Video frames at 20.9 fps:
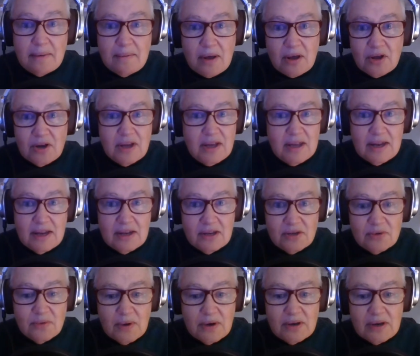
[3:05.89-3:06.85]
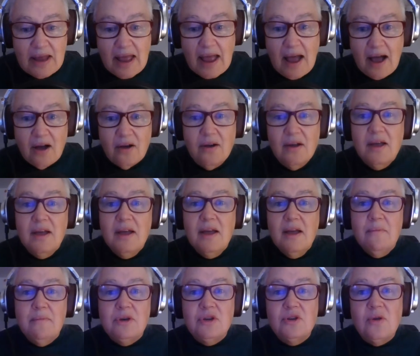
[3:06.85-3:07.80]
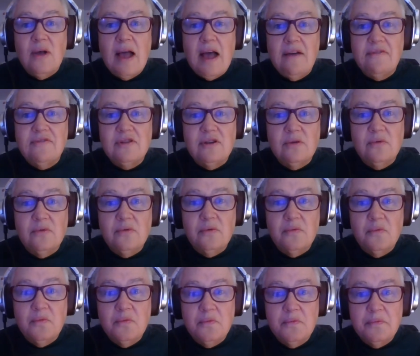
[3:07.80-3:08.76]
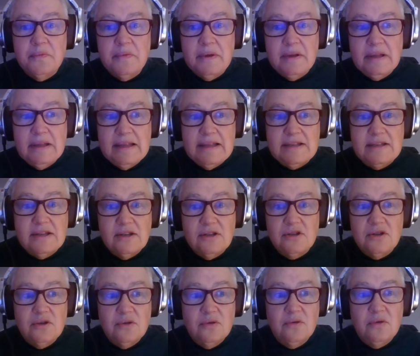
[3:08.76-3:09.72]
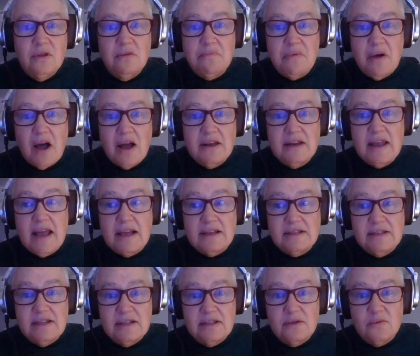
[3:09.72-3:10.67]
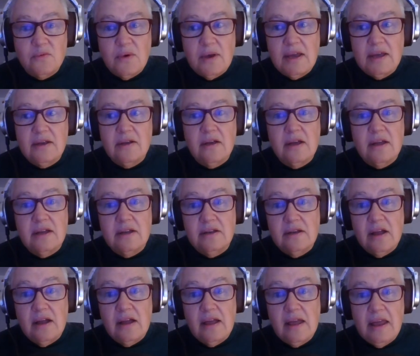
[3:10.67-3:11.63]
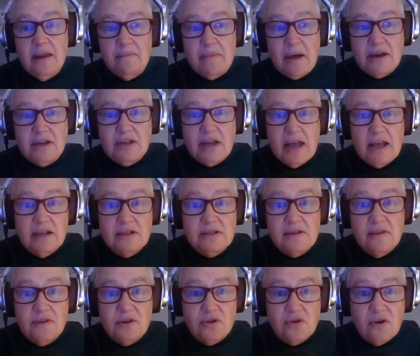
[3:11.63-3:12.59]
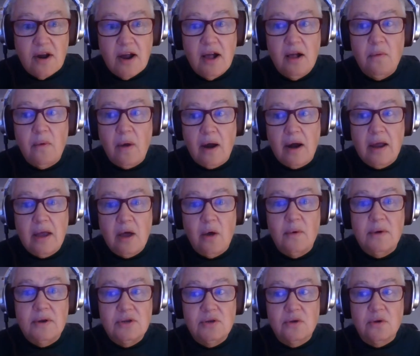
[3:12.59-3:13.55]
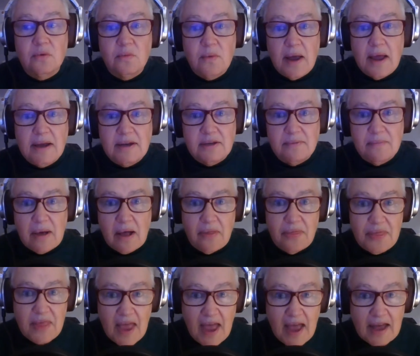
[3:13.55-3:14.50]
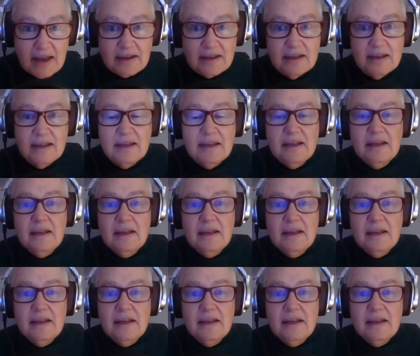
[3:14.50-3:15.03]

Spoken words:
I'm not going to get into it now, but you'll have to listen to the podcast this week in my Tales of the Trail where I go into a rant about that.